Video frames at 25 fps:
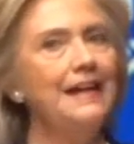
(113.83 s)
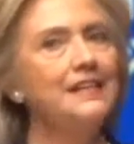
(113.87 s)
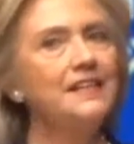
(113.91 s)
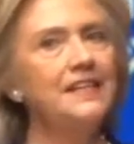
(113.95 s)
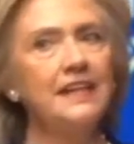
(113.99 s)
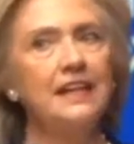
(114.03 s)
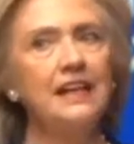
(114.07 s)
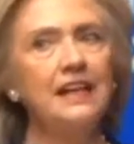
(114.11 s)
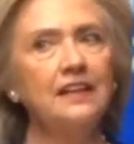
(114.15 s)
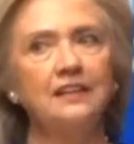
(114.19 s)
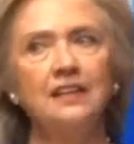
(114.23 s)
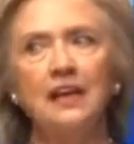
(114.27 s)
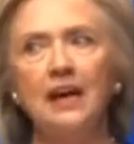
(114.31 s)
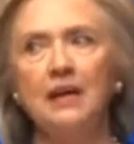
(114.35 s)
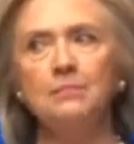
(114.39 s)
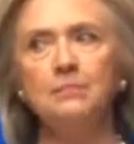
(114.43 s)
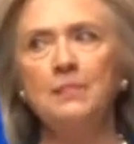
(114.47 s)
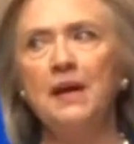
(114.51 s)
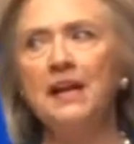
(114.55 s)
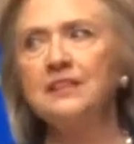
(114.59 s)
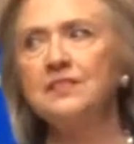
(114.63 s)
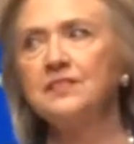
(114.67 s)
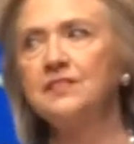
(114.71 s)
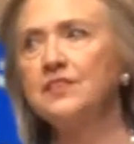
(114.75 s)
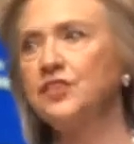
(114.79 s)
And to get that
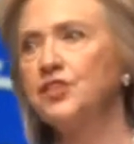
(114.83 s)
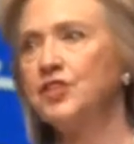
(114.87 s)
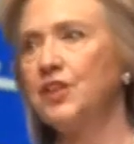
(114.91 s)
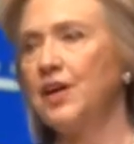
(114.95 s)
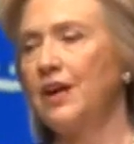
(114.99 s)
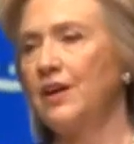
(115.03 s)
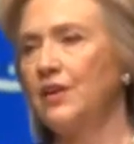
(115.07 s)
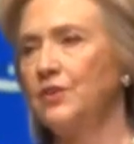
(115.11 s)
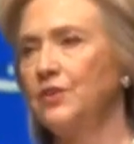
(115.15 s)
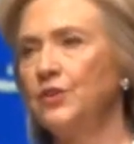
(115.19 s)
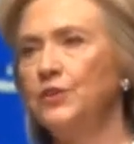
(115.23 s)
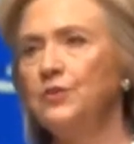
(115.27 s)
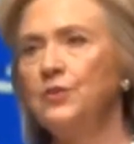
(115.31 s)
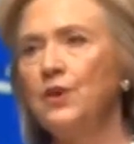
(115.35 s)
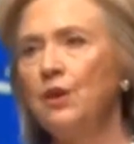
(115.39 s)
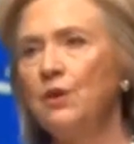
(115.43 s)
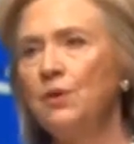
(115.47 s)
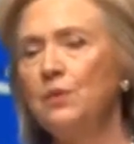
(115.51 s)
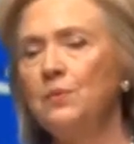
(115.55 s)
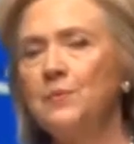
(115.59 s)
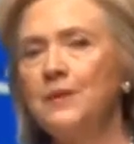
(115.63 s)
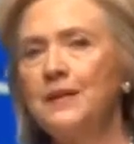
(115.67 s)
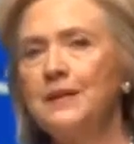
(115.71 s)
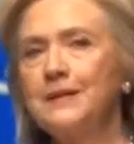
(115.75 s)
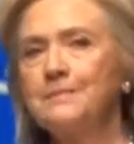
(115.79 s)
message out, you
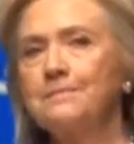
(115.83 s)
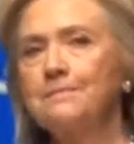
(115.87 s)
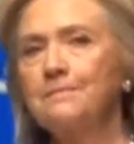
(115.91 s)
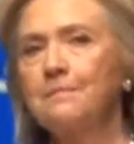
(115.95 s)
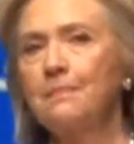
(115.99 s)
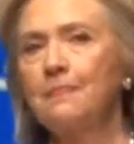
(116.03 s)
know,